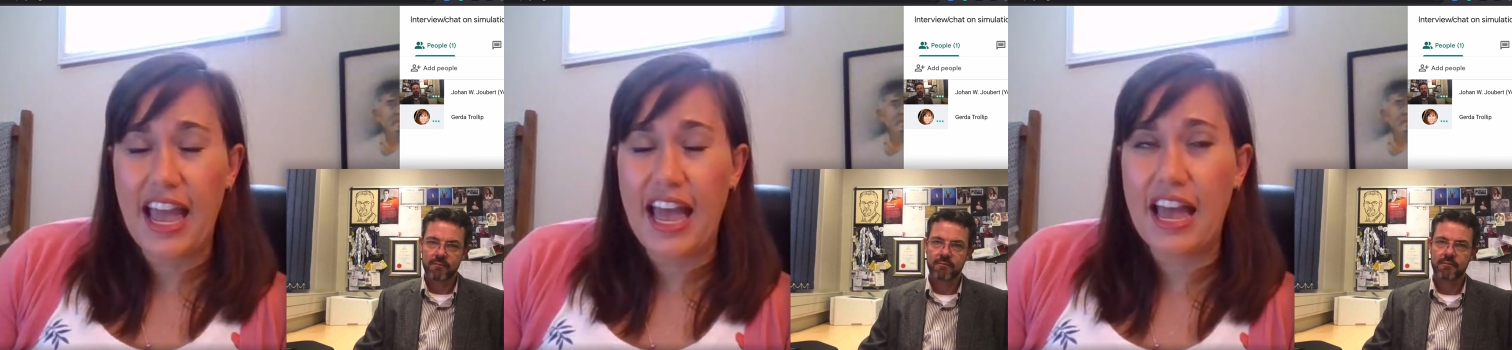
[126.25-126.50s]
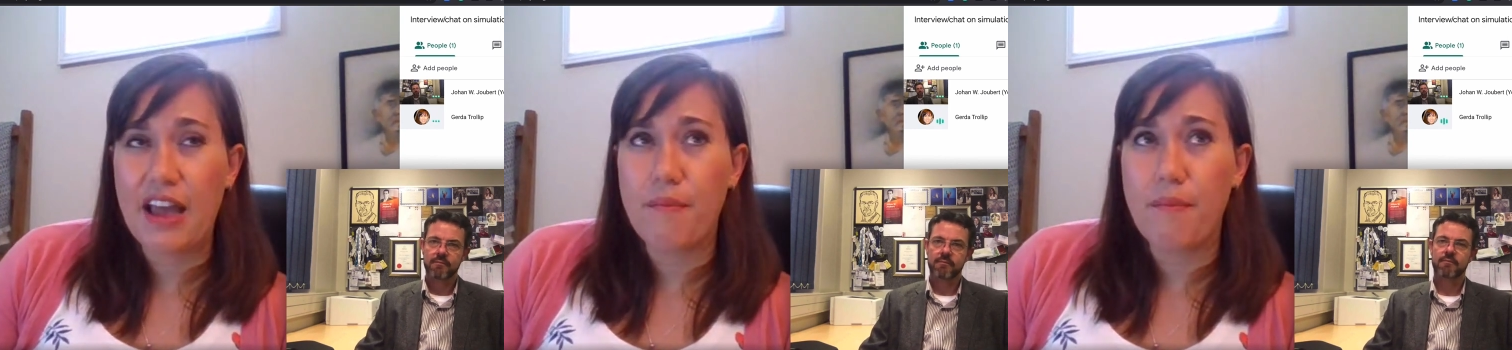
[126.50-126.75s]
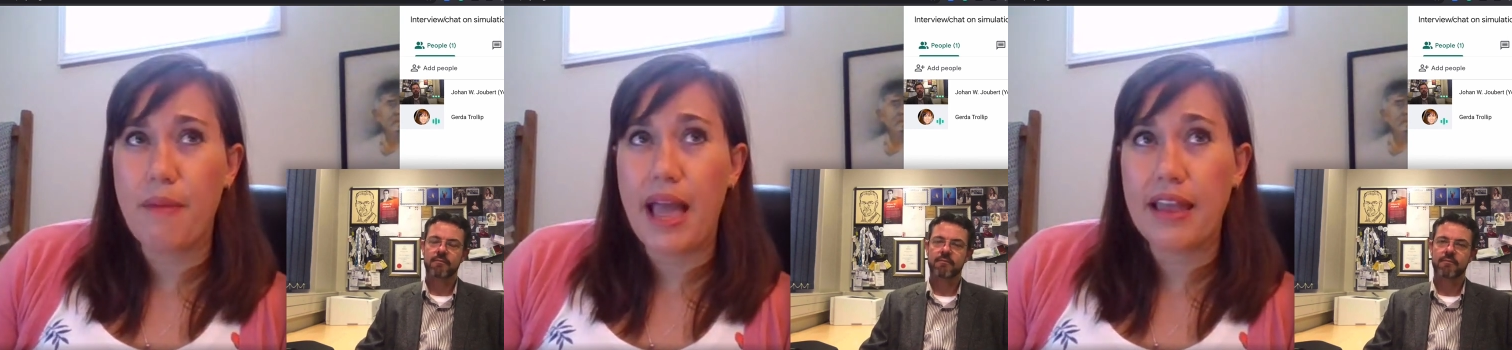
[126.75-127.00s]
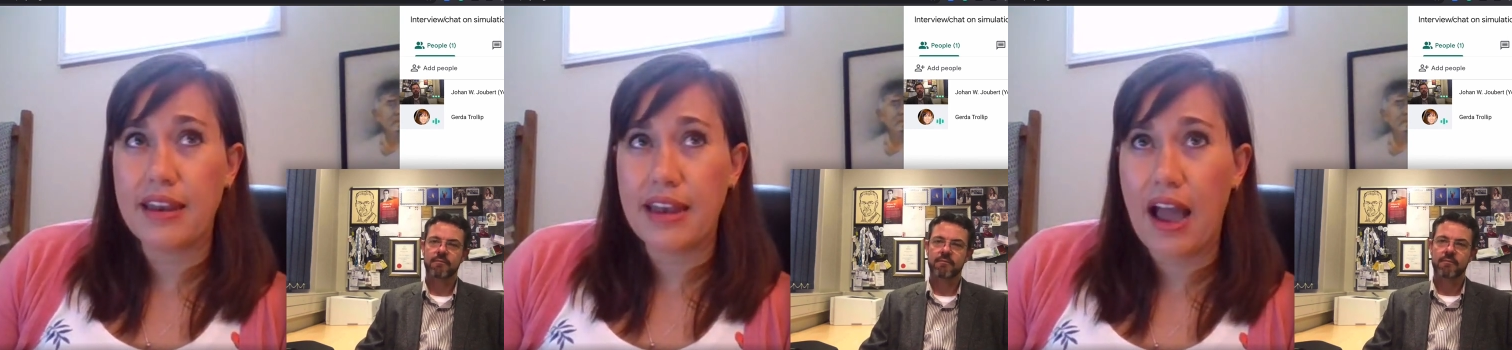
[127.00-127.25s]
Speaker 1: Um,
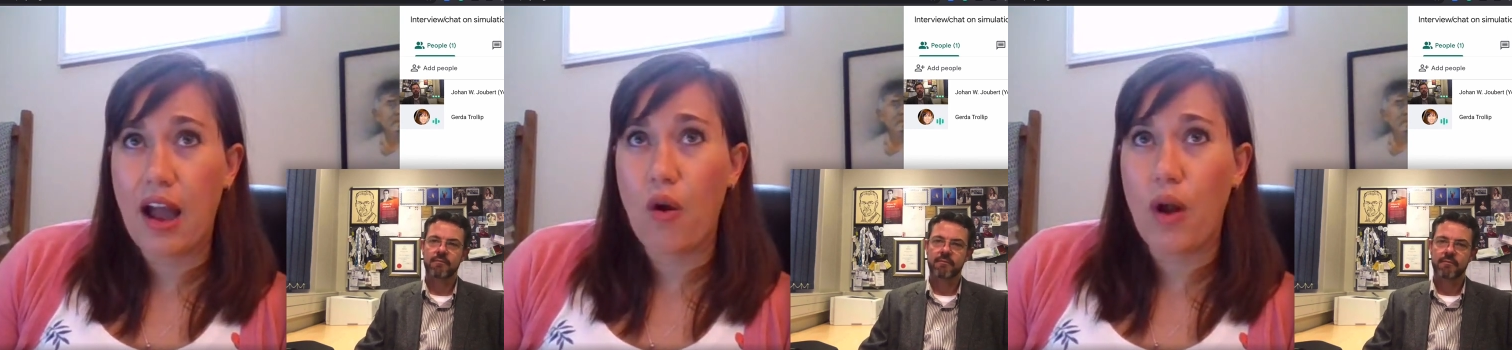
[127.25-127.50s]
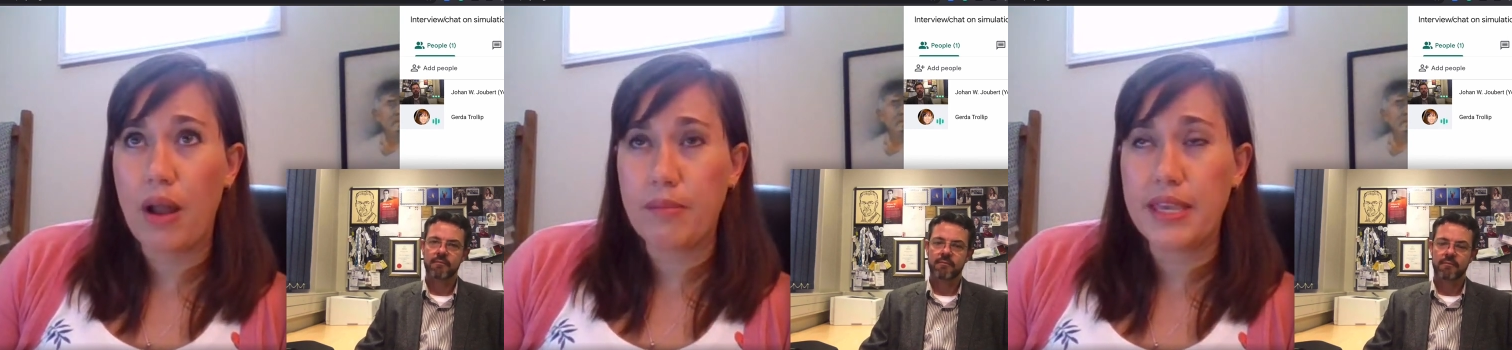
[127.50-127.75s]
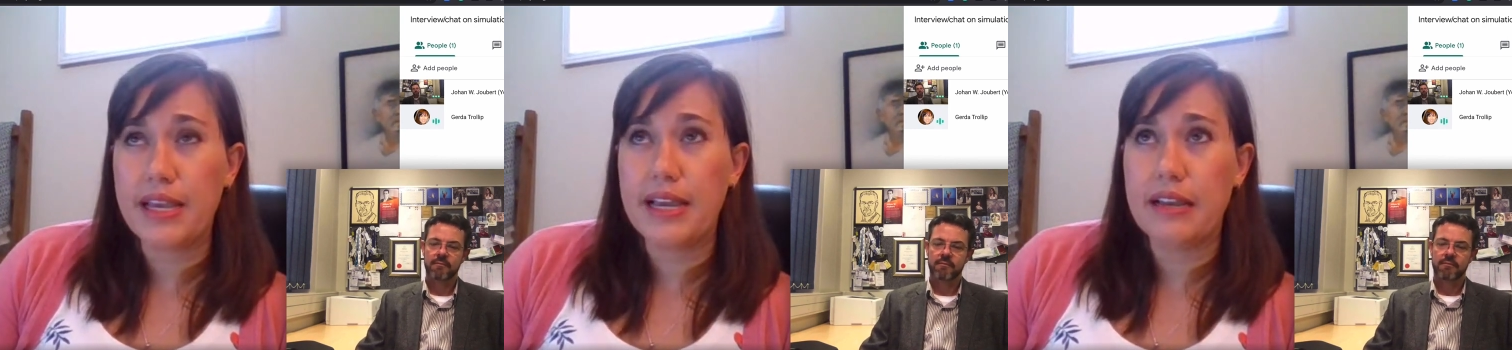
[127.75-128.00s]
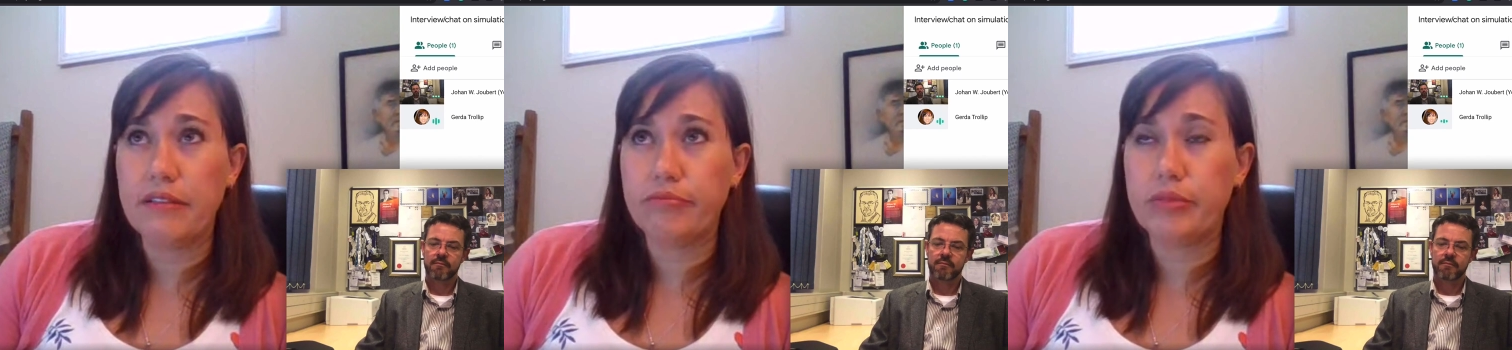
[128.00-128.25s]
and now I'm
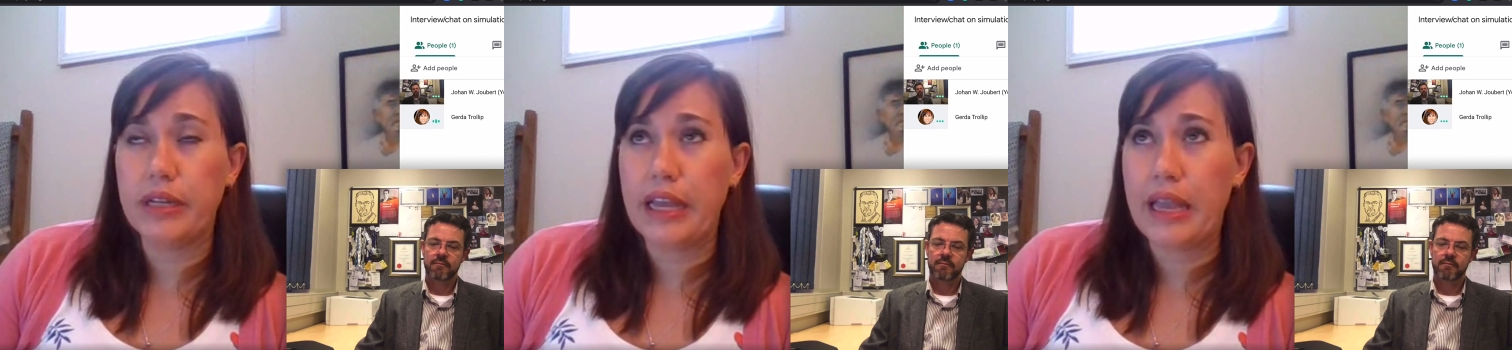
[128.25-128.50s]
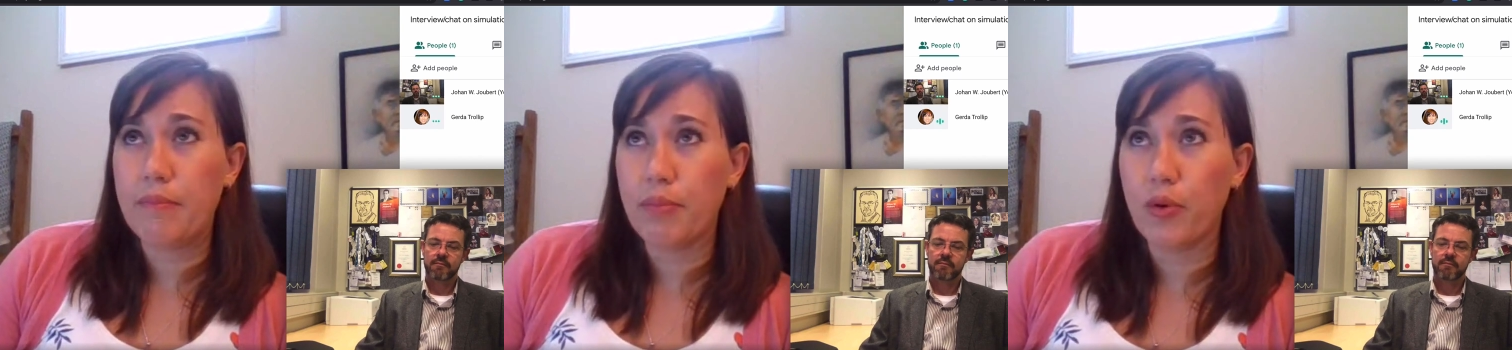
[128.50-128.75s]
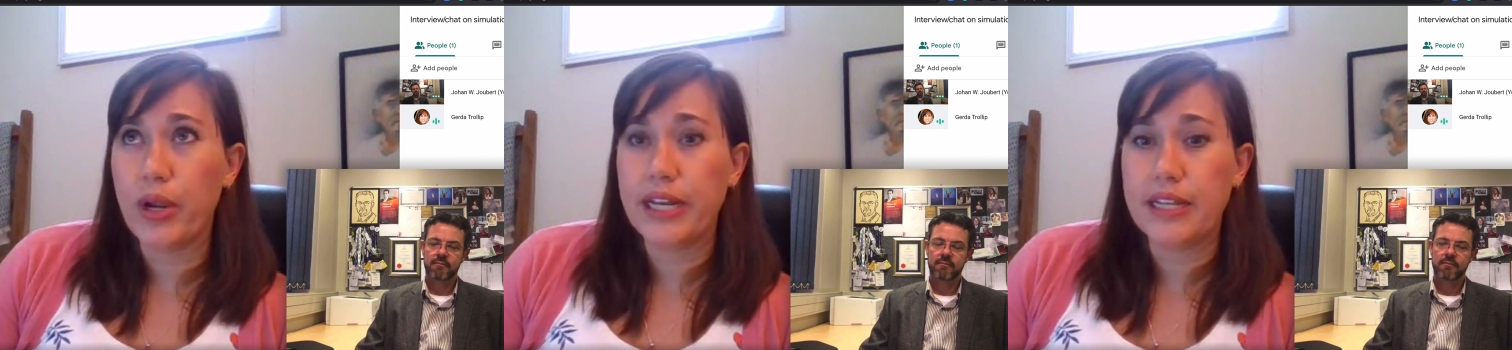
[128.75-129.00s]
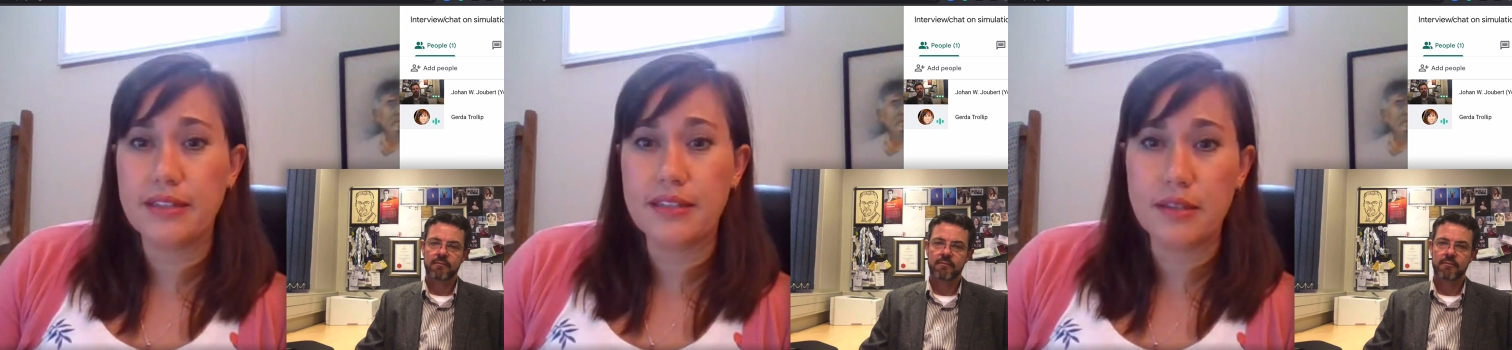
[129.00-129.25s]
here employed
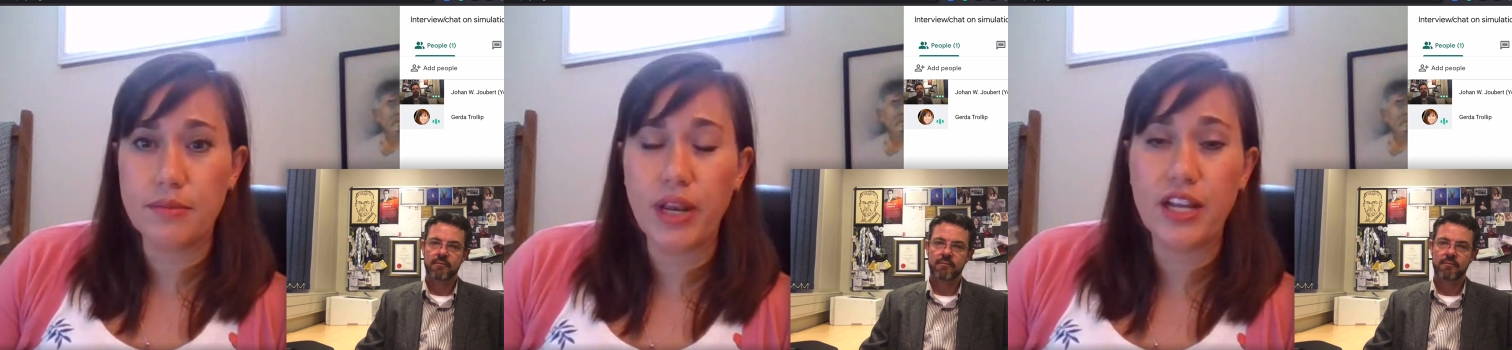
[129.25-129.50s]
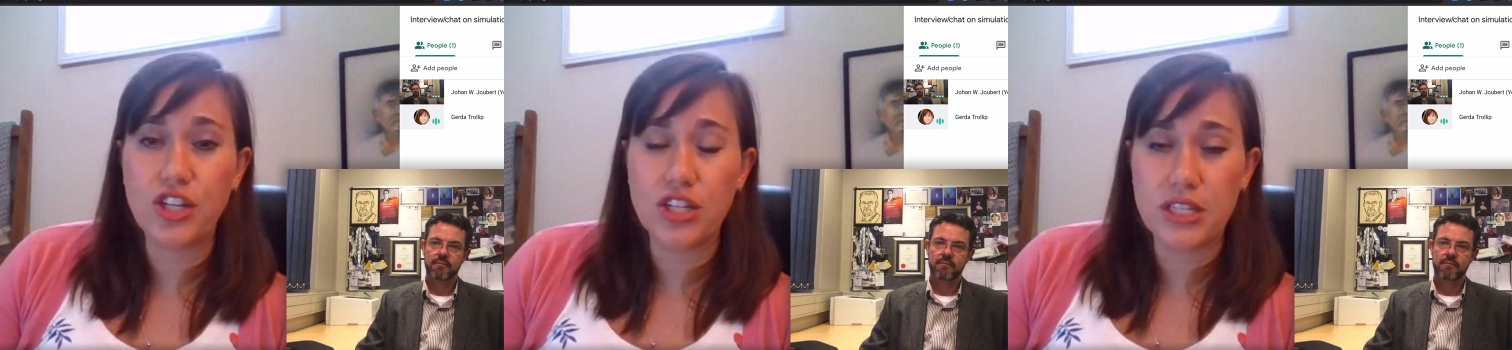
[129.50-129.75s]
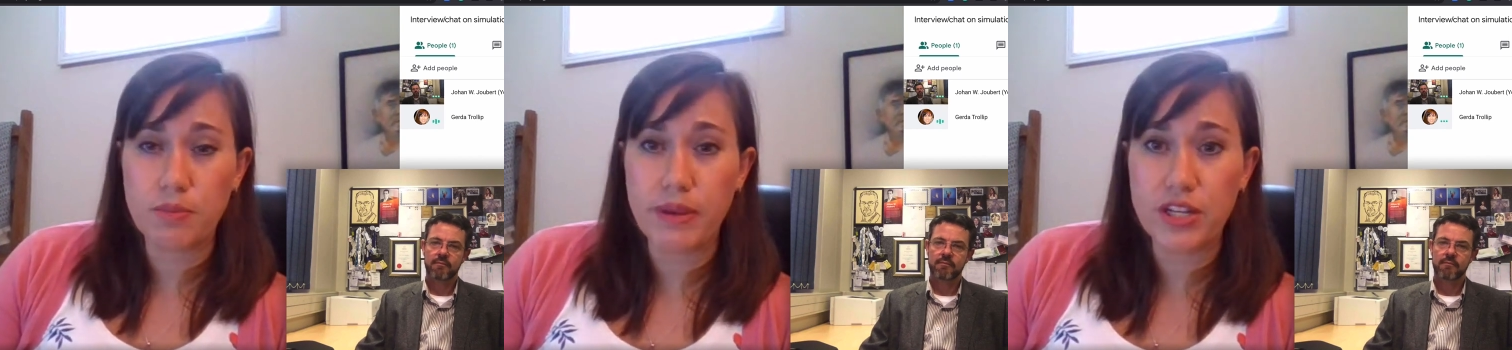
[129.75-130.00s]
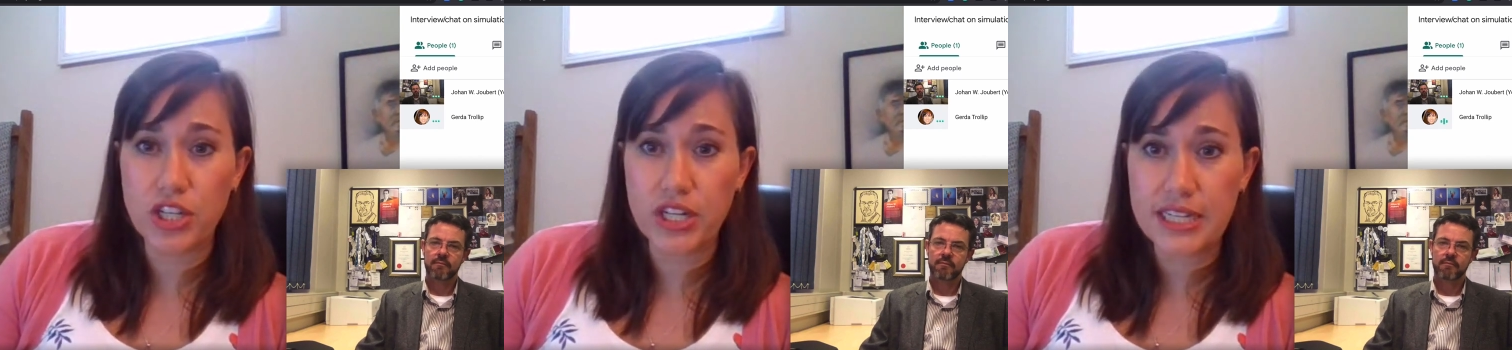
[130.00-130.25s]
as a simulation
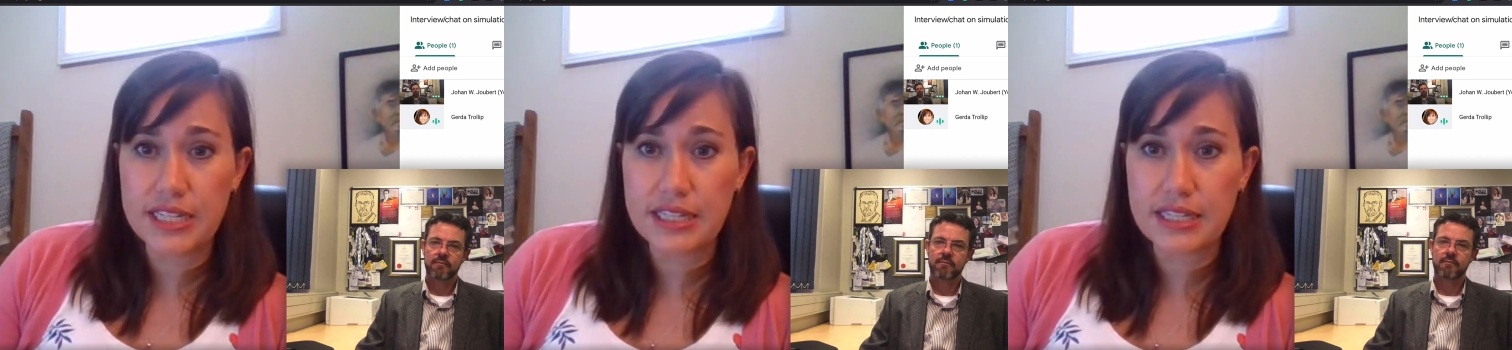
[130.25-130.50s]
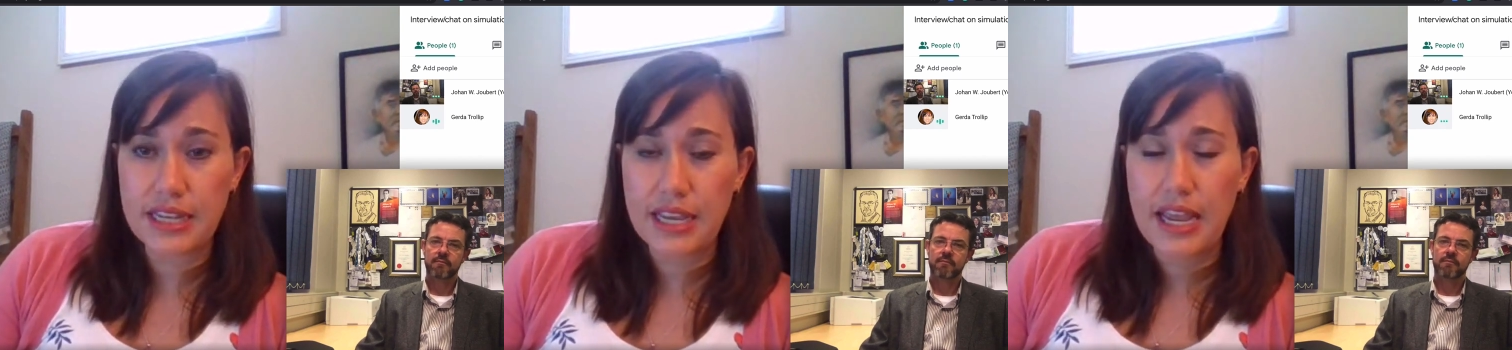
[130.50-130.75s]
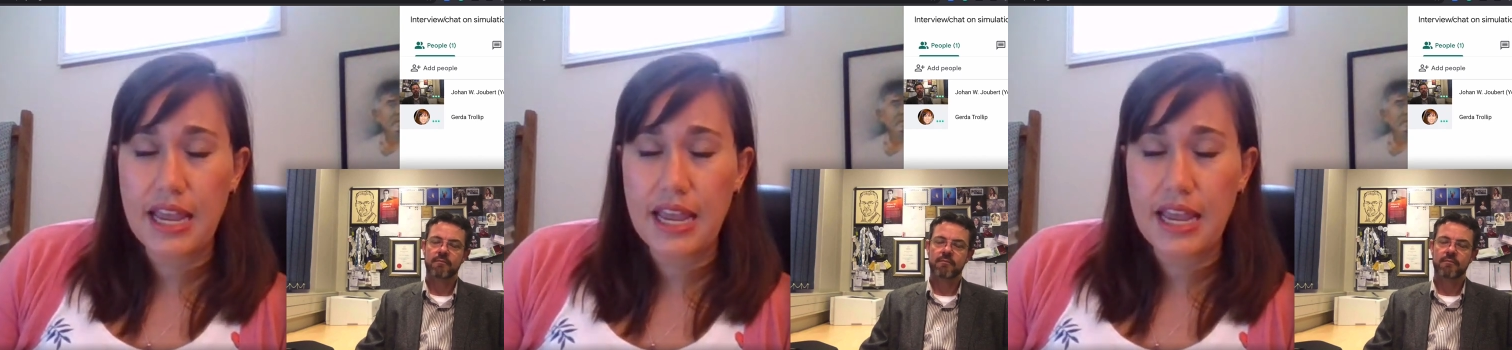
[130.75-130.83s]
specialist.